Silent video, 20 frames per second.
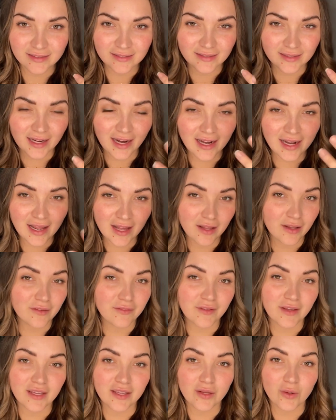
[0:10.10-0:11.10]
kind of
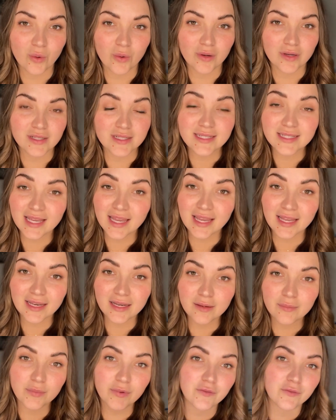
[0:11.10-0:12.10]
elevate your skin
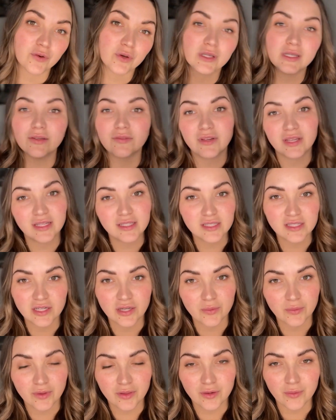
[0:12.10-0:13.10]
before you even get started
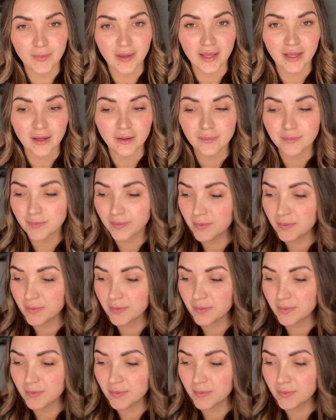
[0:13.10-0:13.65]
with your makeup.